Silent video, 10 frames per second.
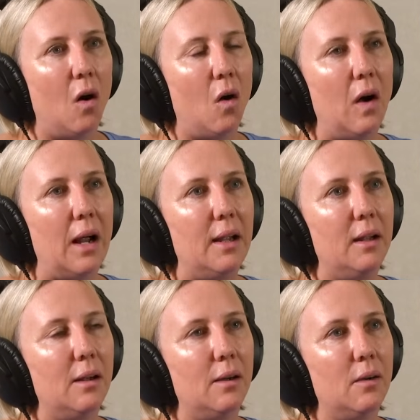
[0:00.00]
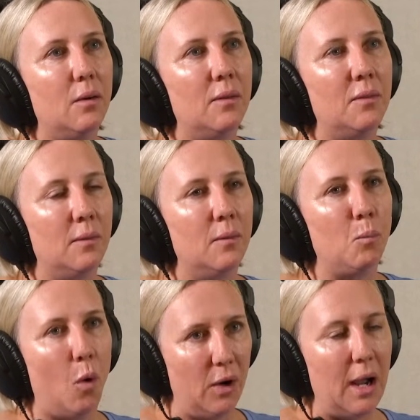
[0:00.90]
I
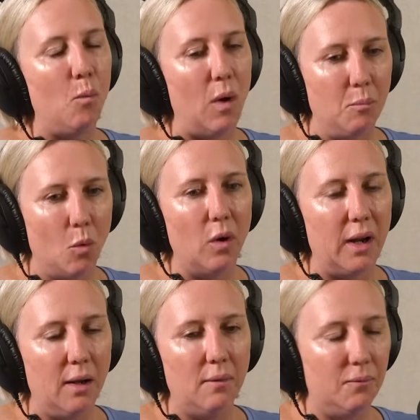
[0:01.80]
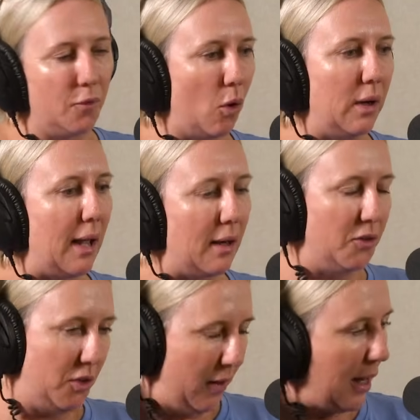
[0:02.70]
woke up one morning, gone out
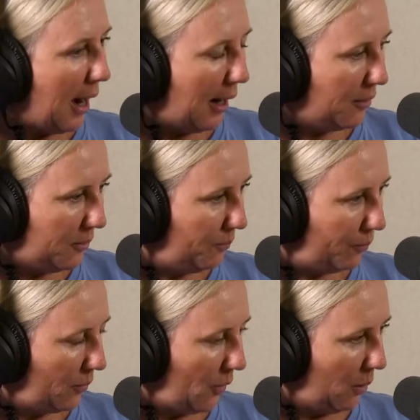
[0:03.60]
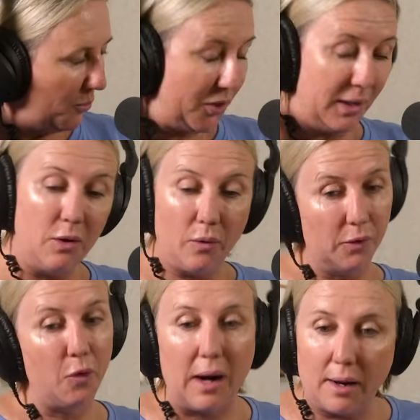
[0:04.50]
into the yard. I'm sitting
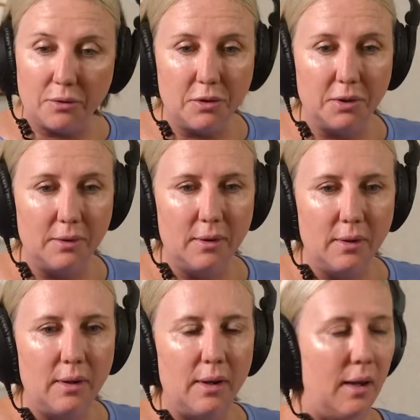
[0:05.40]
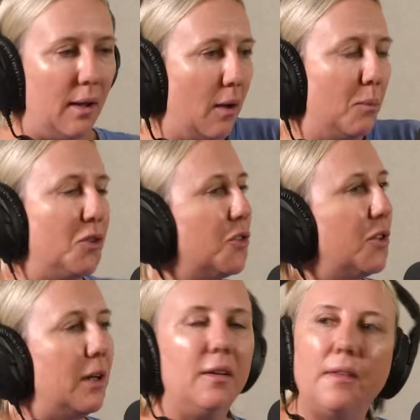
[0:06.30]
on the ground. I'm just
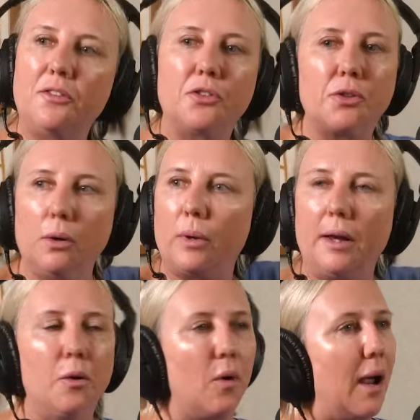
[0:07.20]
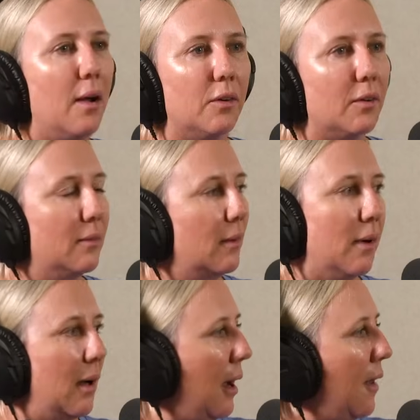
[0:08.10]
sitting there just looking around
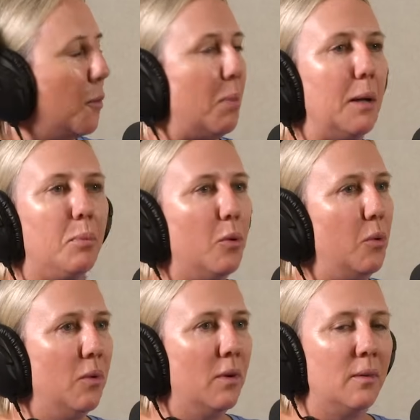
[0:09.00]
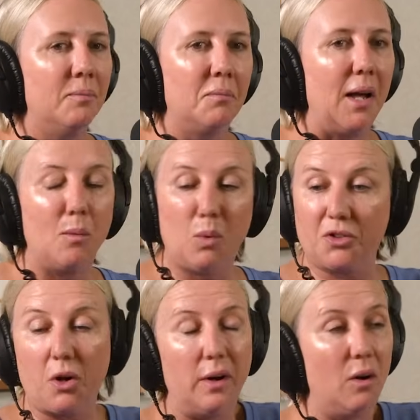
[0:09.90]
at the people, at
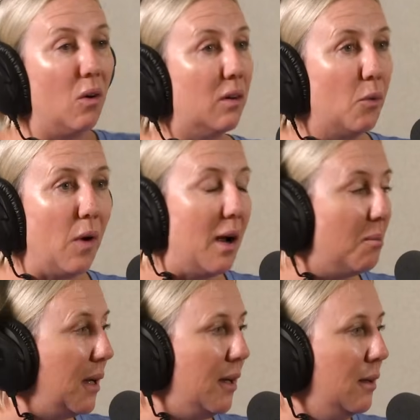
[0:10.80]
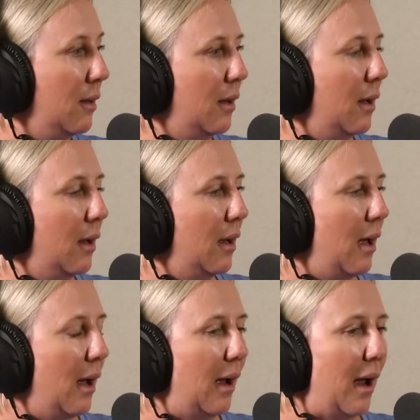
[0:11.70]
what's going on around me.
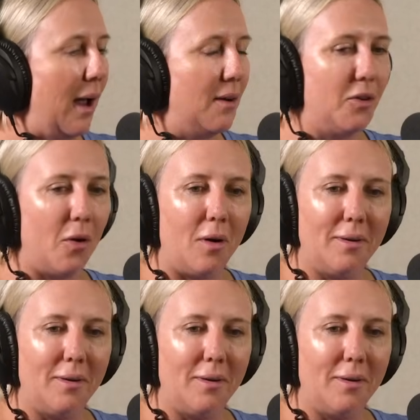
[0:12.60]
And